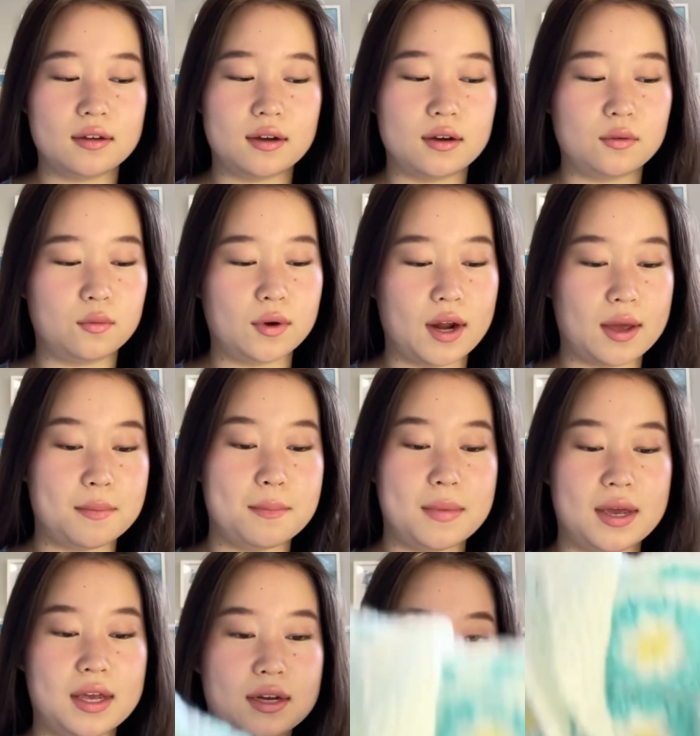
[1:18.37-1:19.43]
when I
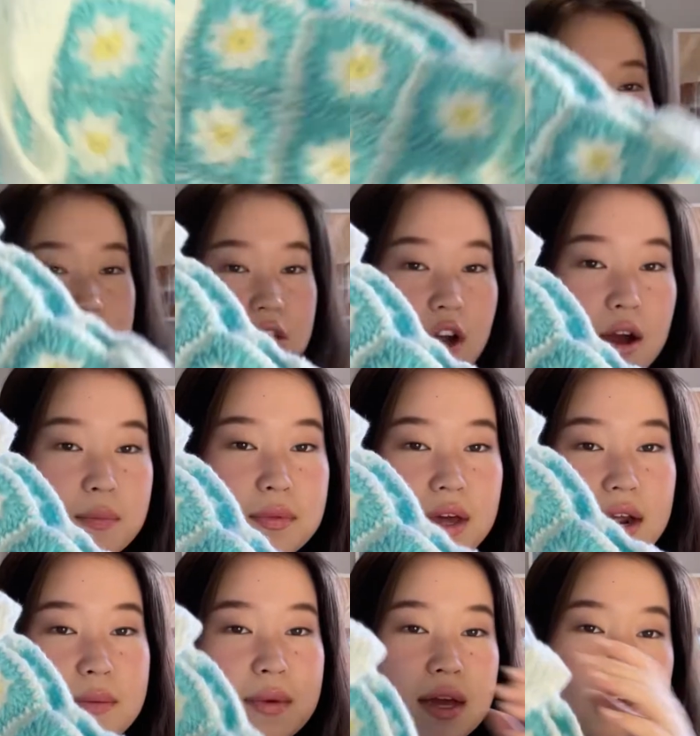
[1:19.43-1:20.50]
made with this top that
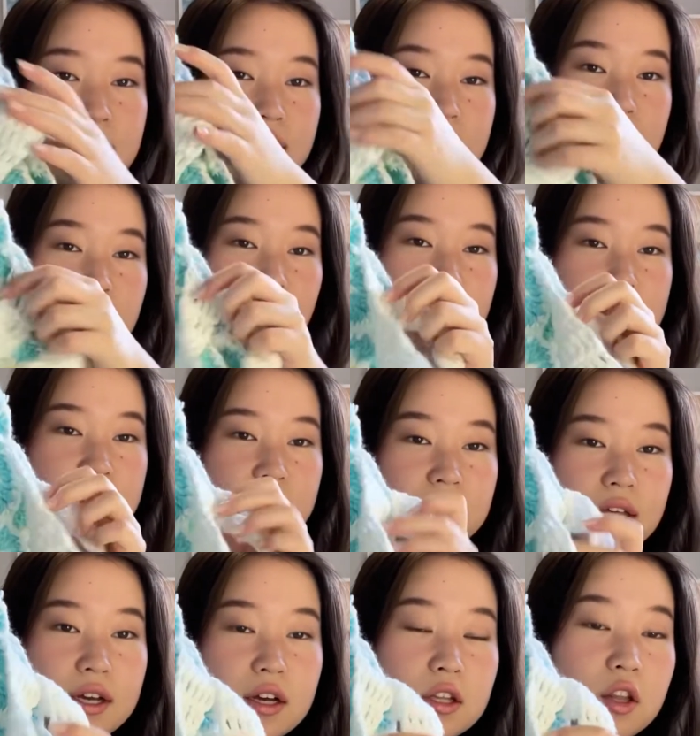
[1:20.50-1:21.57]
I made, the squares are
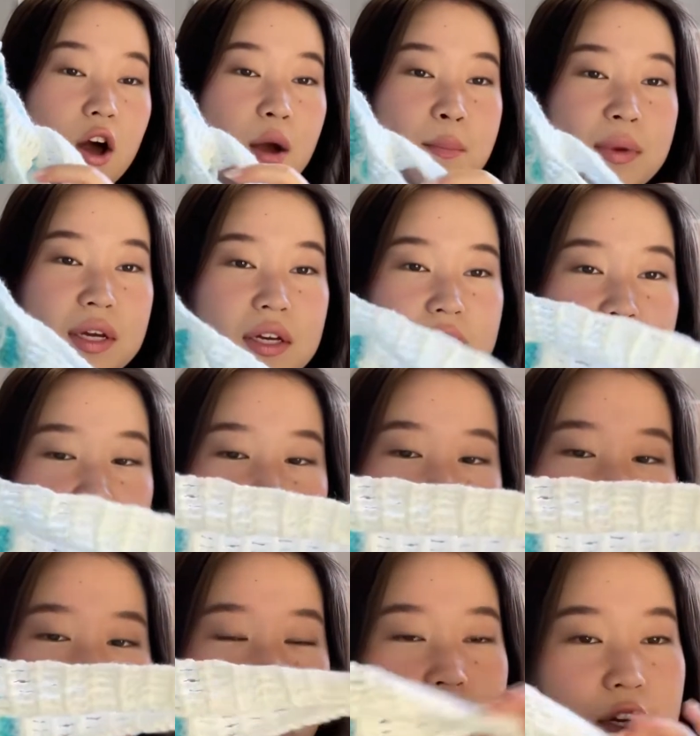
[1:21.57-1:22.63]
like a lot bigger, and
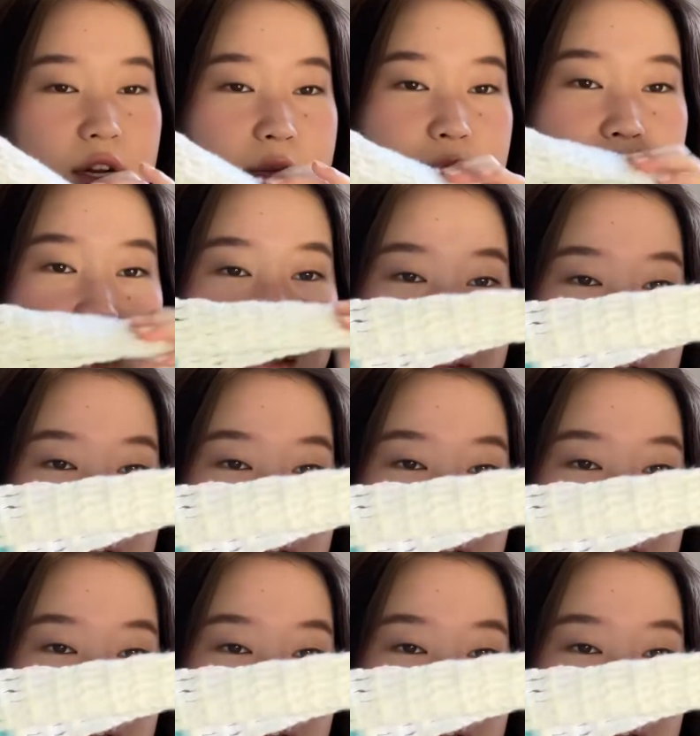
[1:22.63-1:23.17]
why I couldn't make the